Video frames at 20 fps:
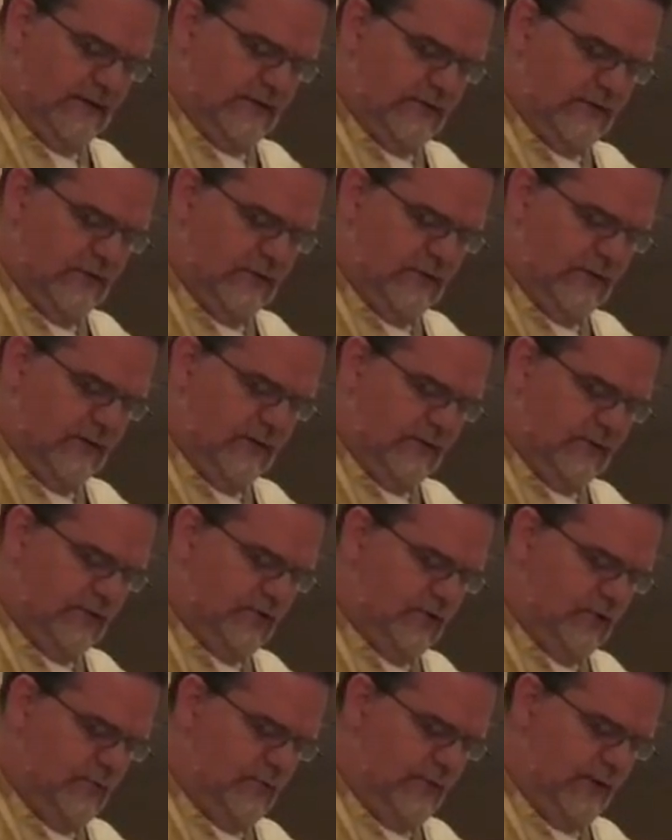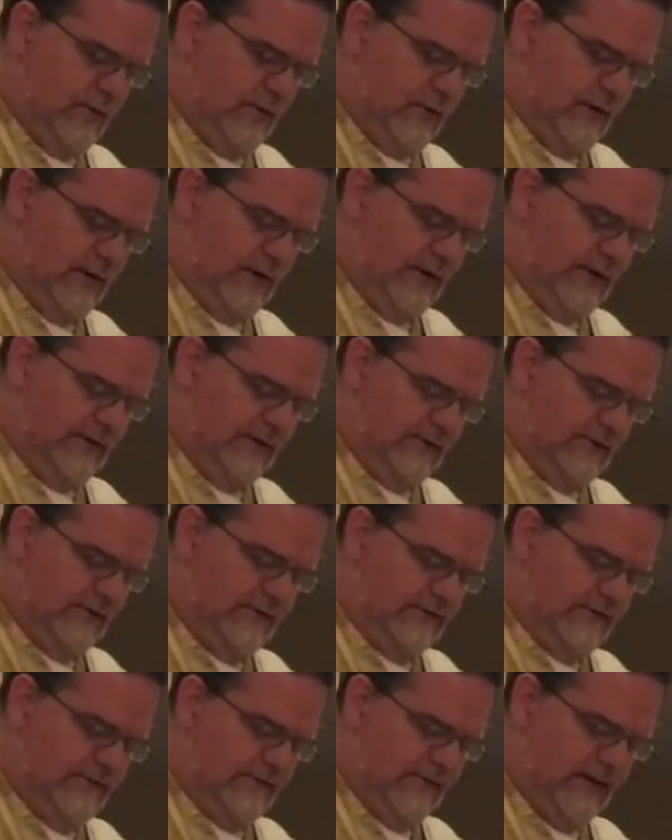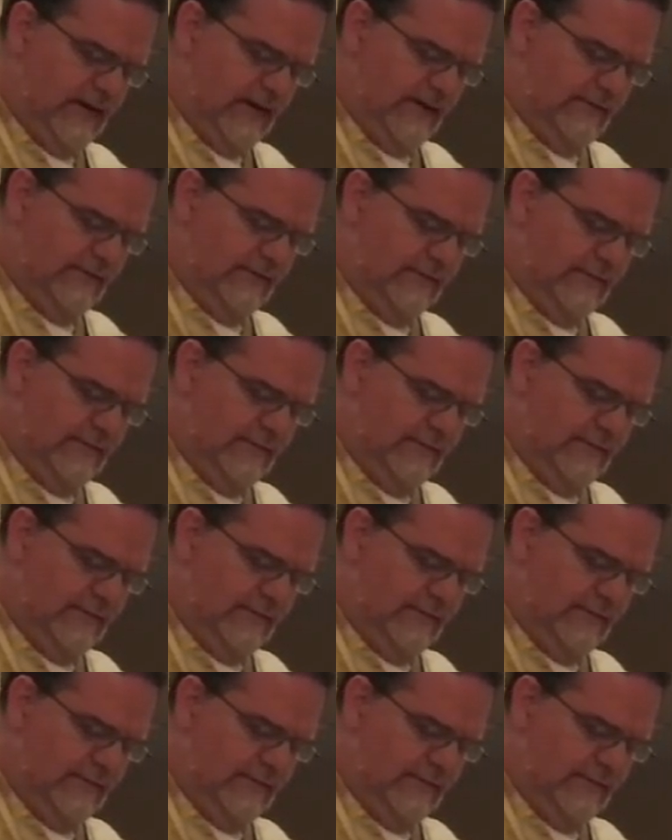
so we also may walk in newness of life.